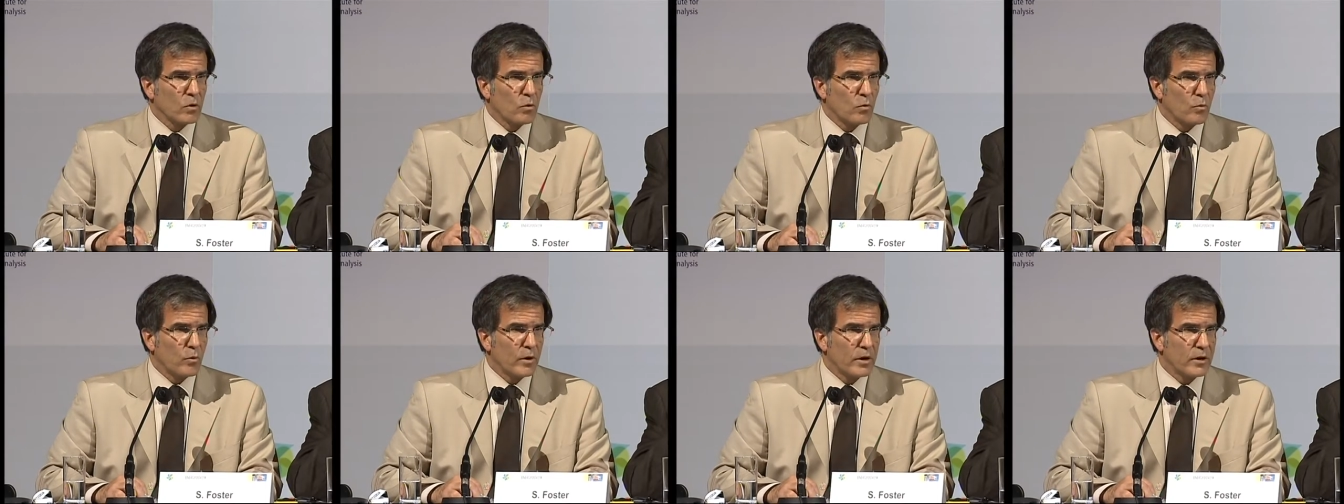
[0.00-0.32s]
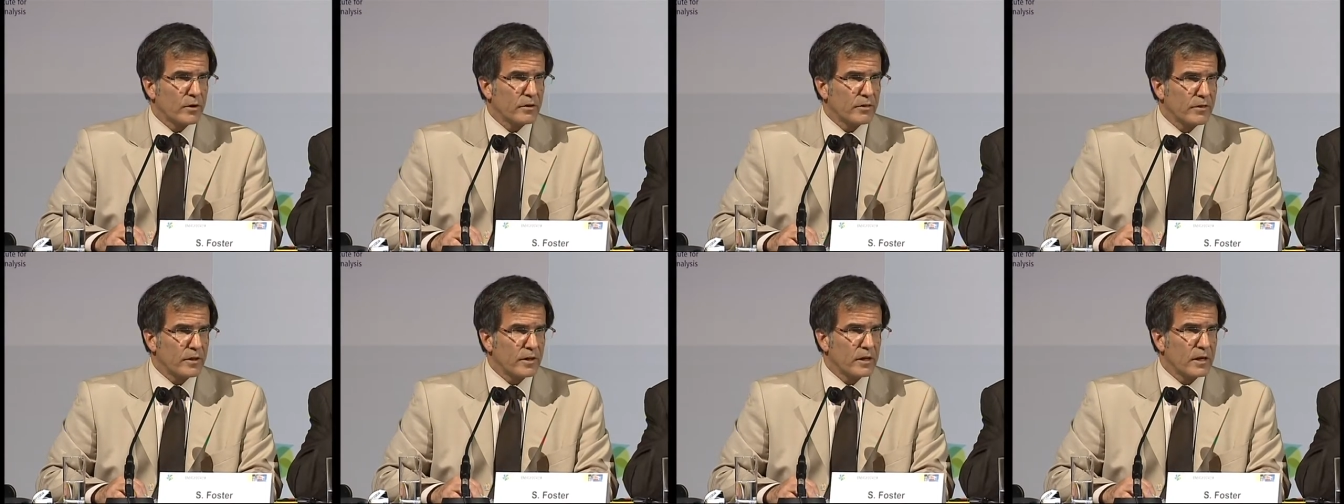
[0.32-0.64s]
we
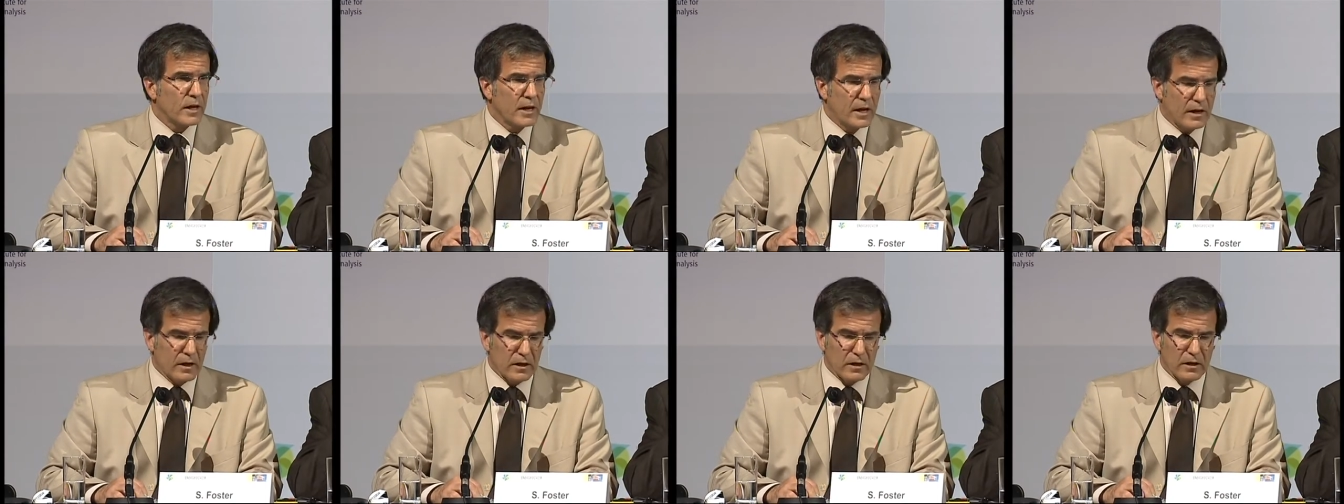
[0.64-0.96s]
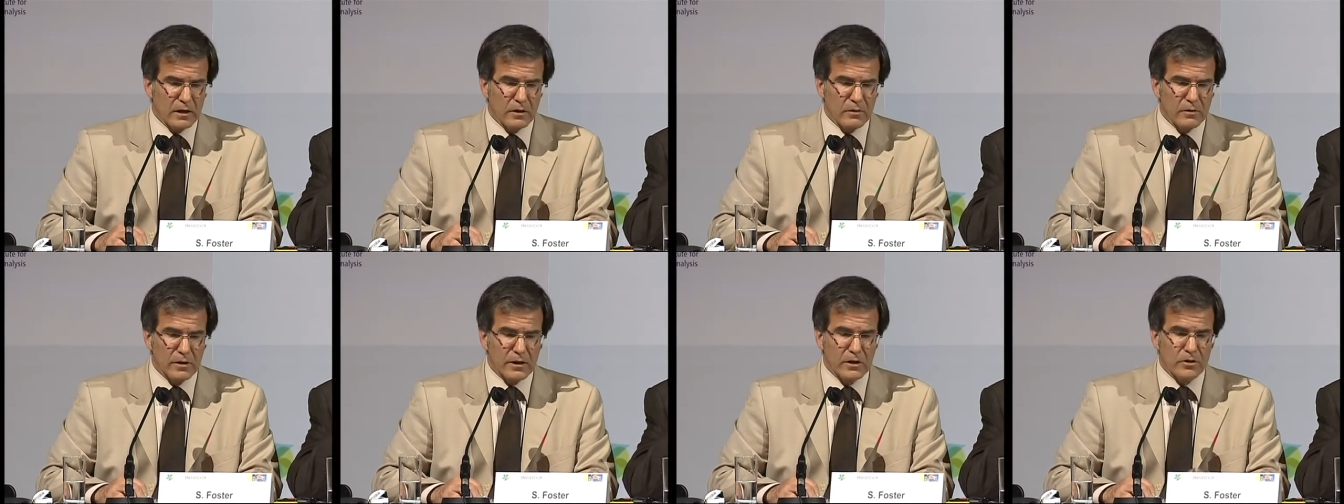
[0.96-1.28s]
are thinking
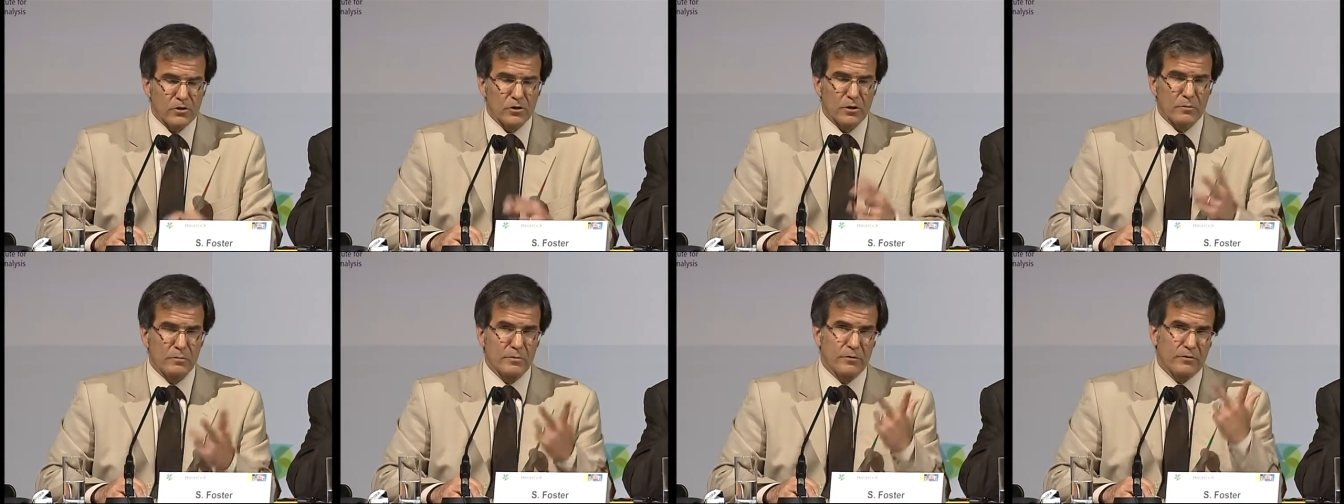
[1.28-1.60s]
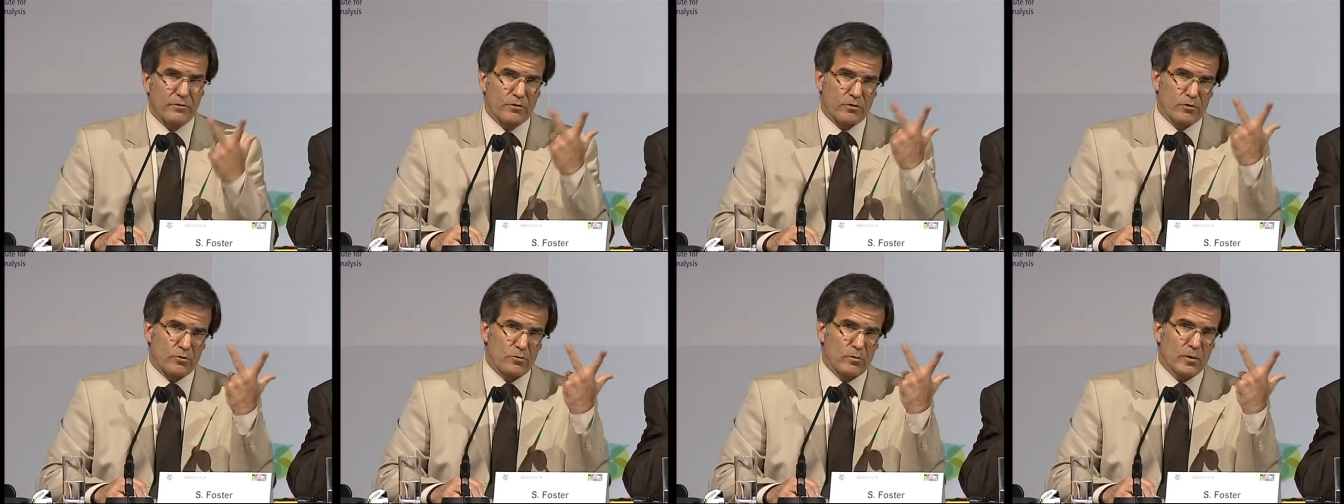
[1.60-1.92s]
clearly in terms
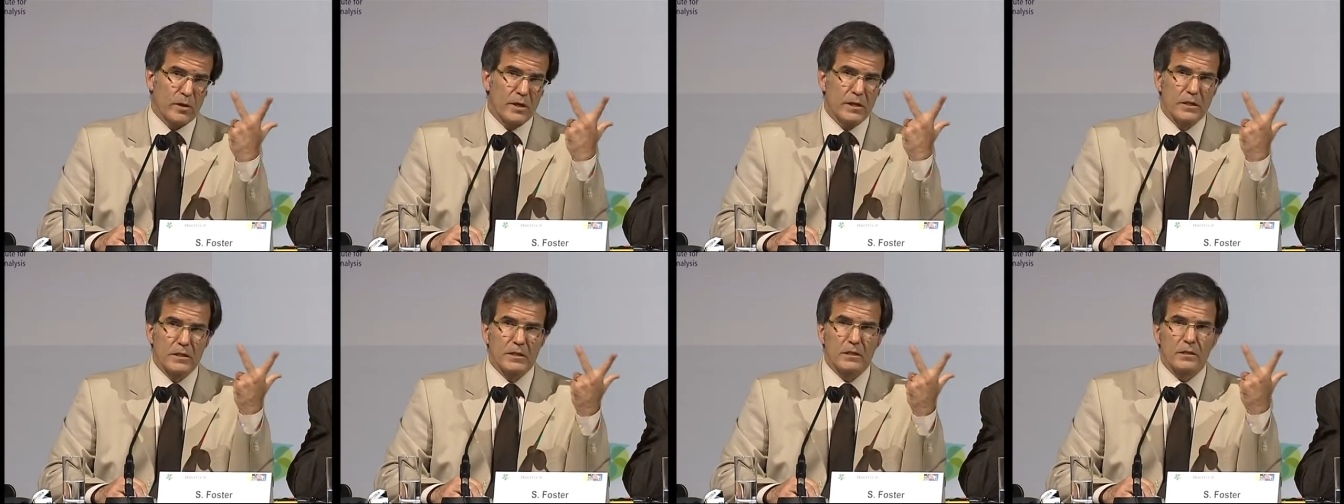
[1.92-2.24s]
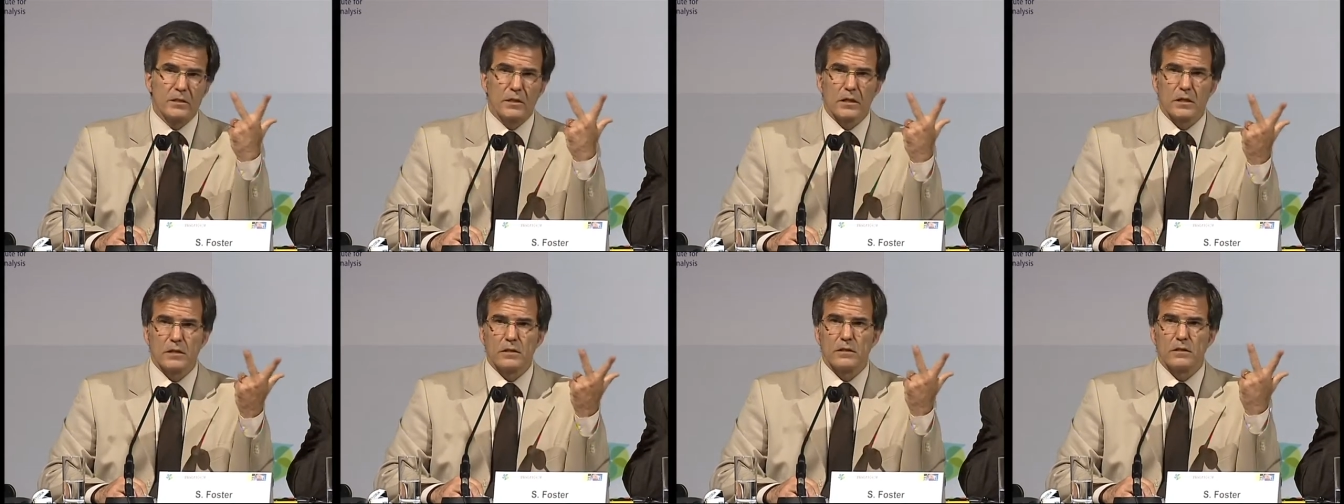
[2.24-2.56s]
of three
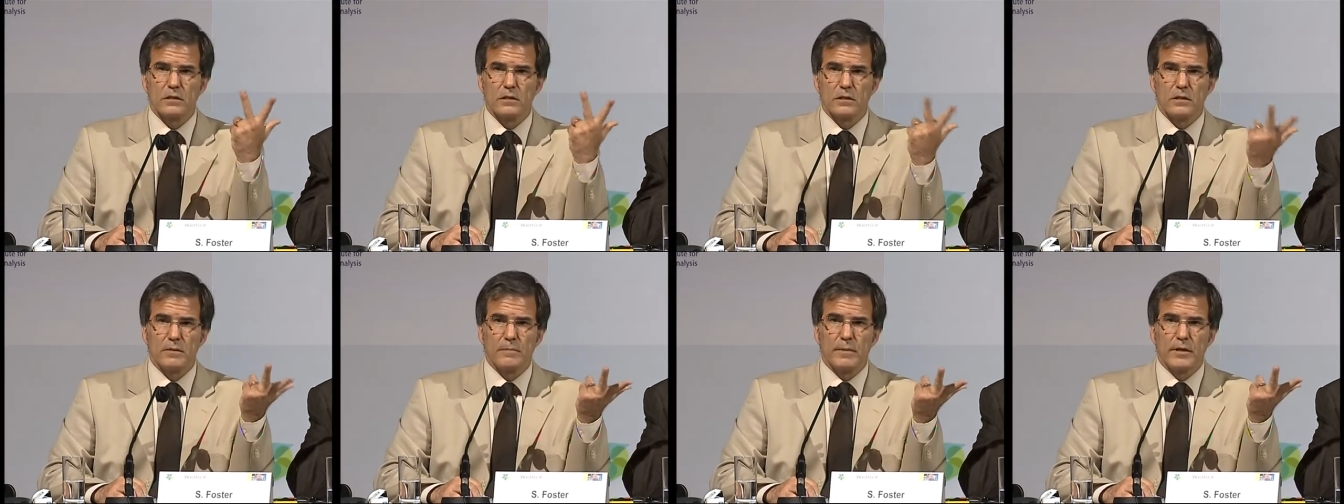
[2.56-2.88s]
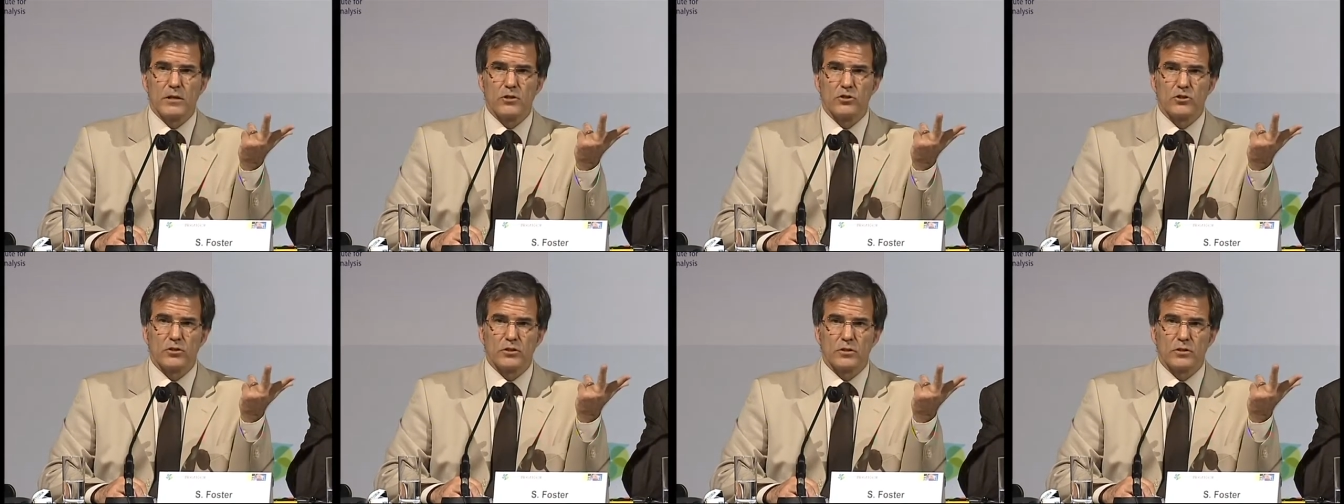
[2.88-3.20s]
distinct
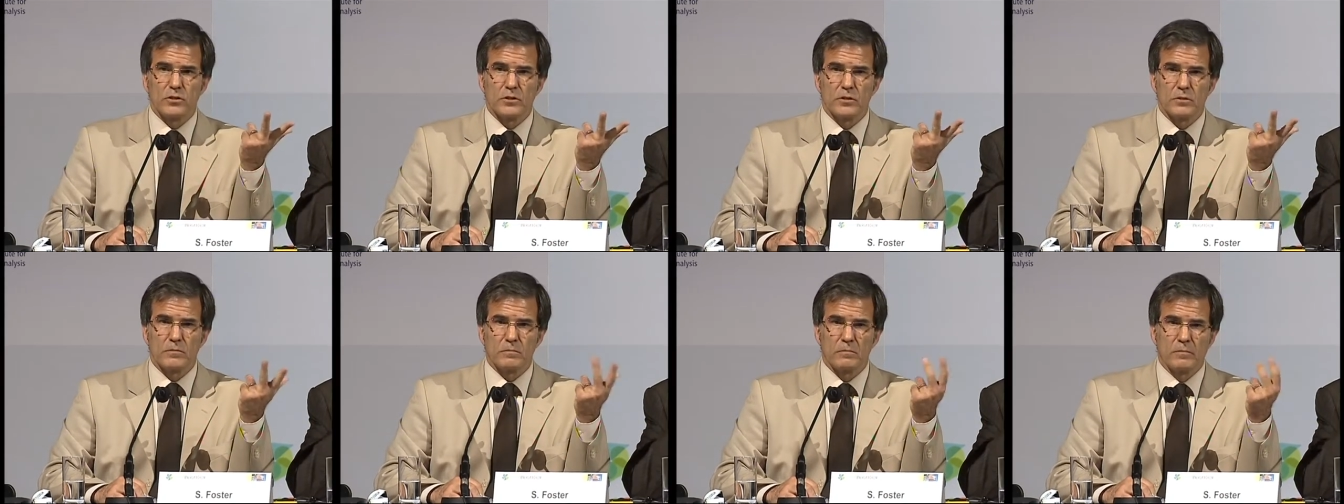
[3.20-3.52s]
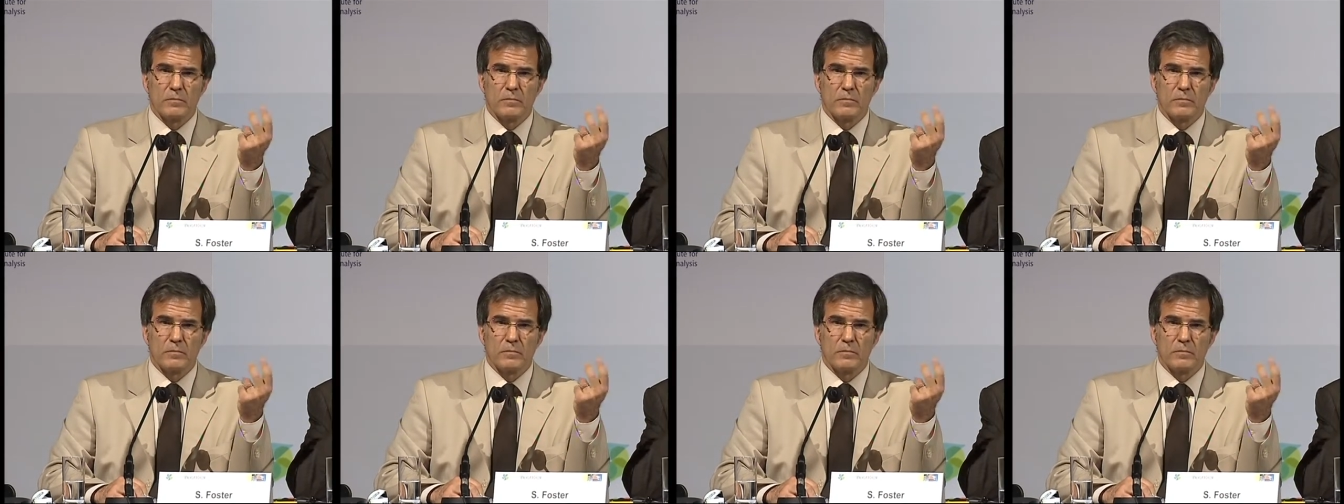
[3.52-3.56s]
dimensions.